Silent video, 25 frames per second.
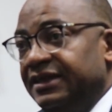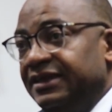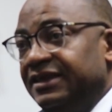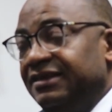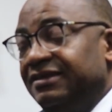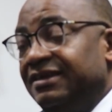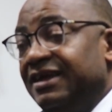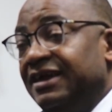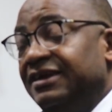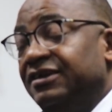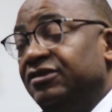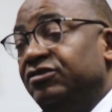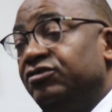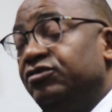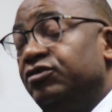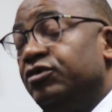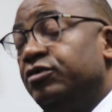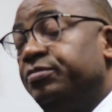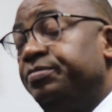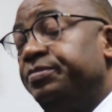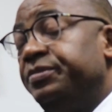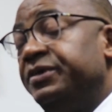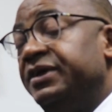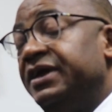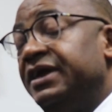These are the
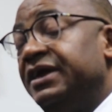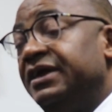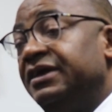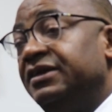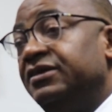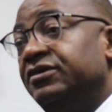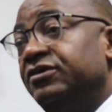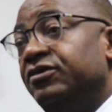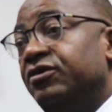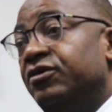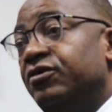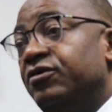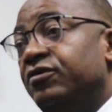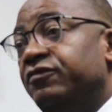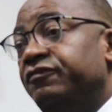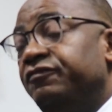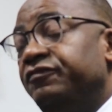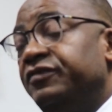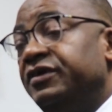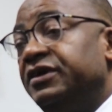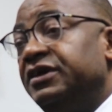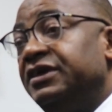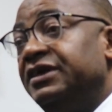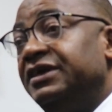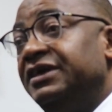top end of
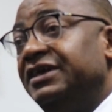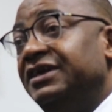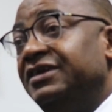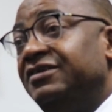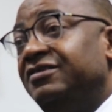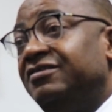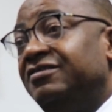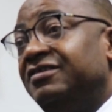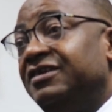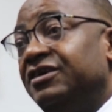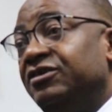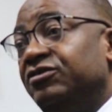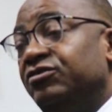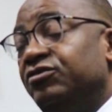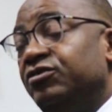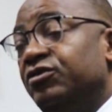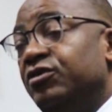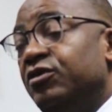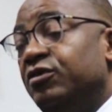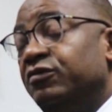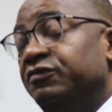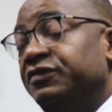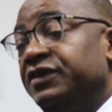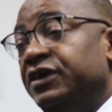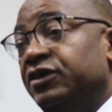each sector
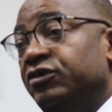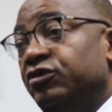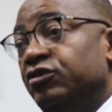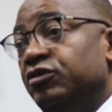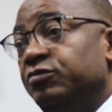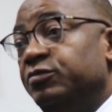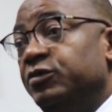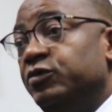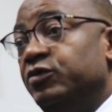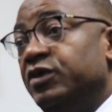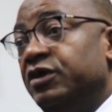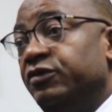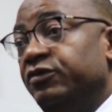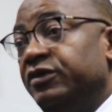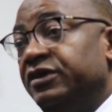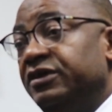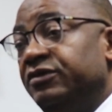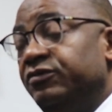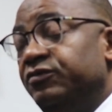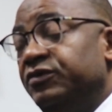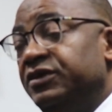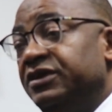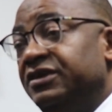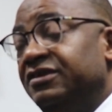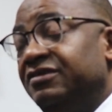of the economy where
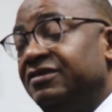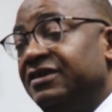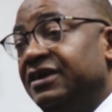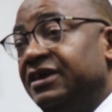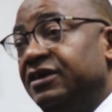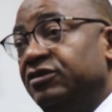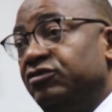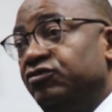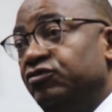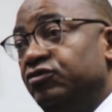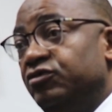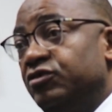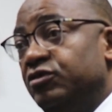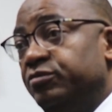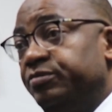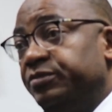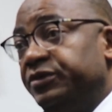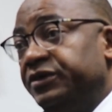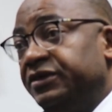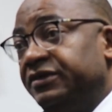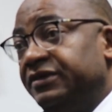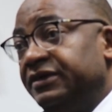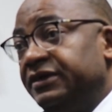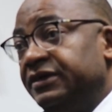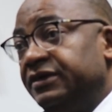we decided to
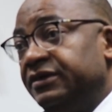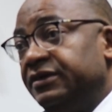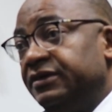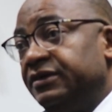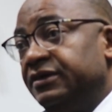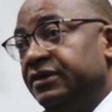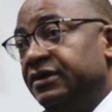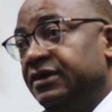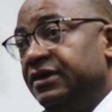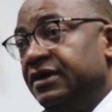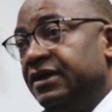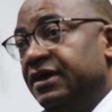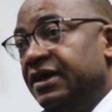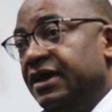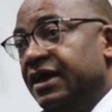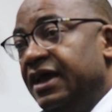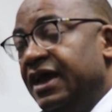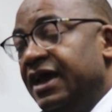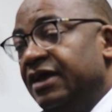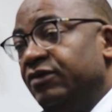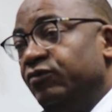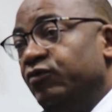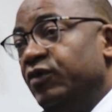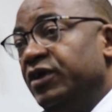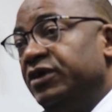operate in.
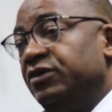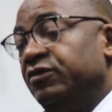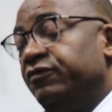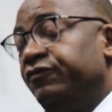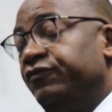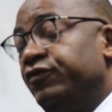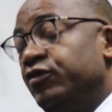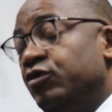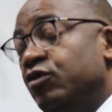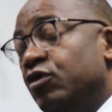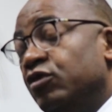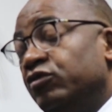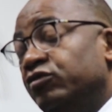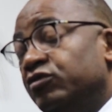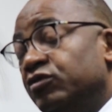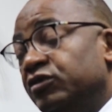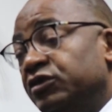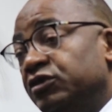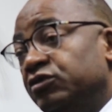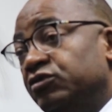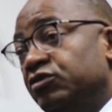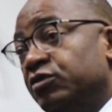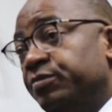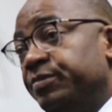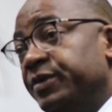And when you focus
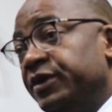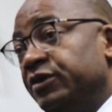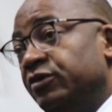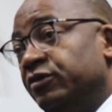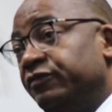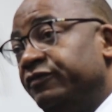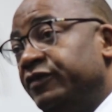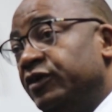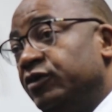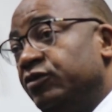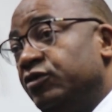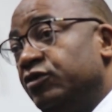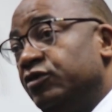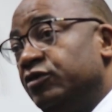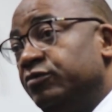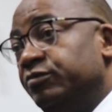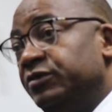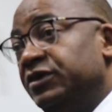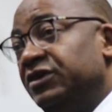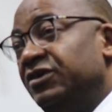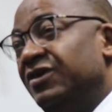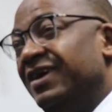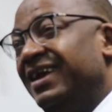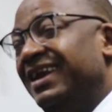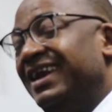on the top end of the
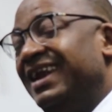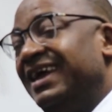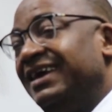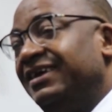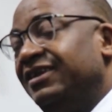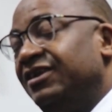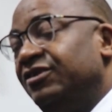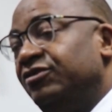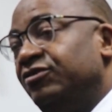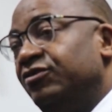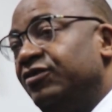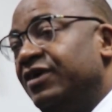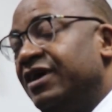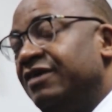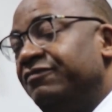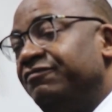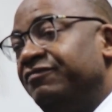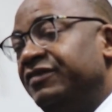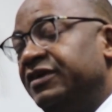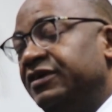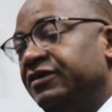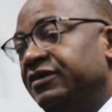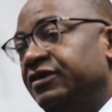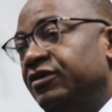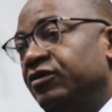economy, you are likely to
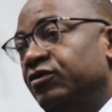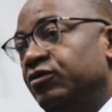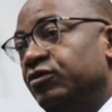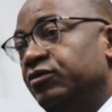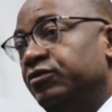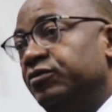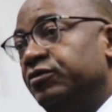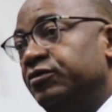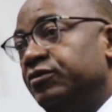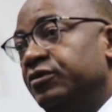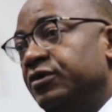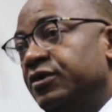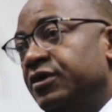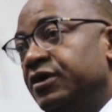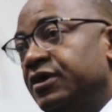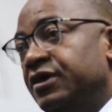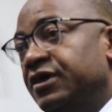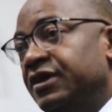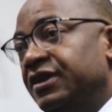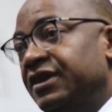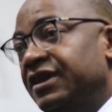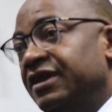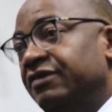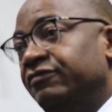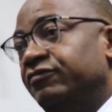have very low
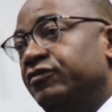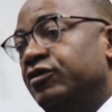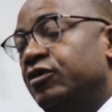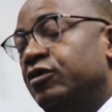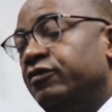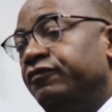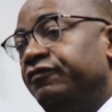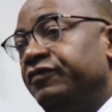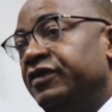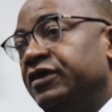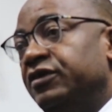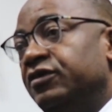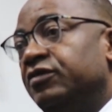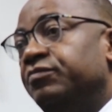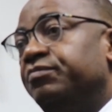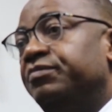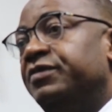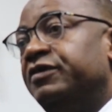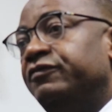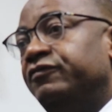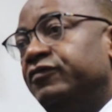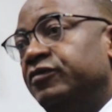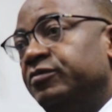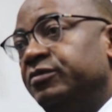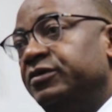level of
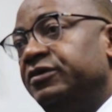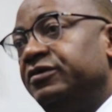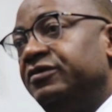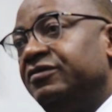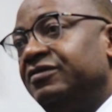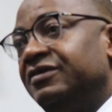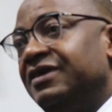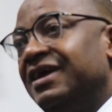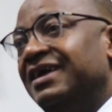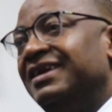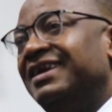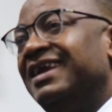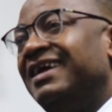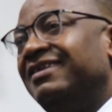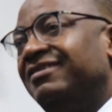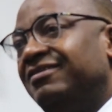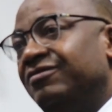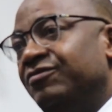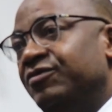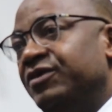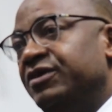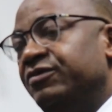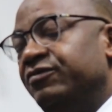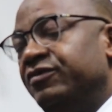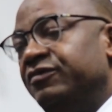non-performing risk. And
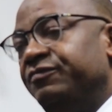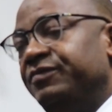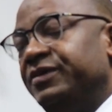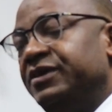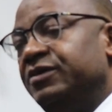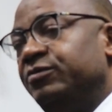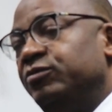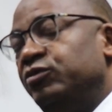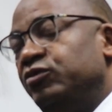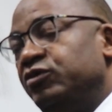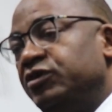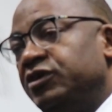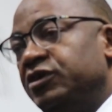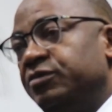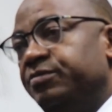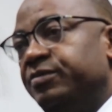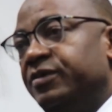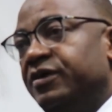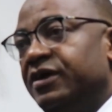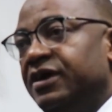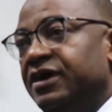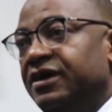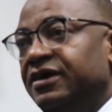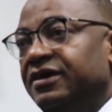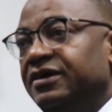that's the way we've been able to
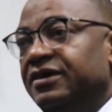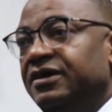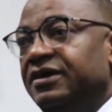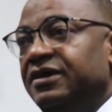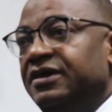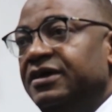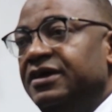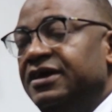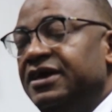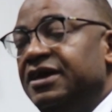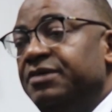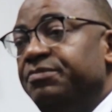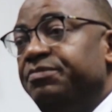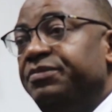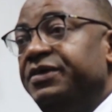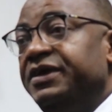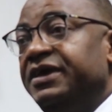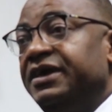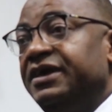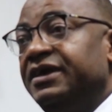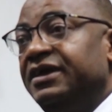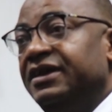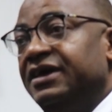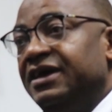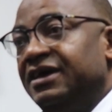keep our
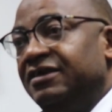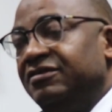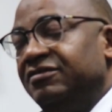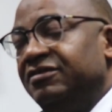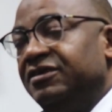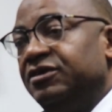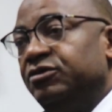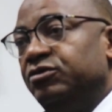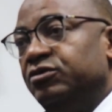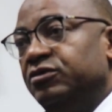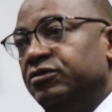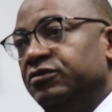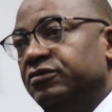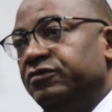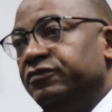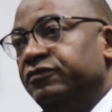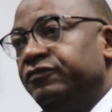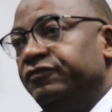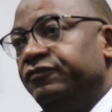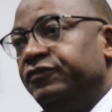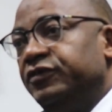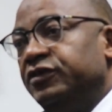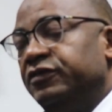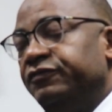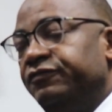NPL at 0
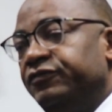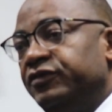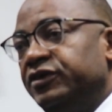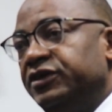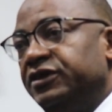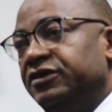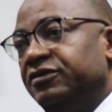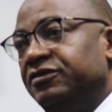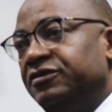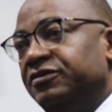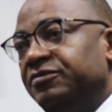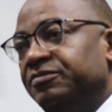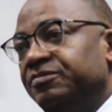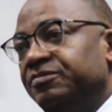for the 4 years.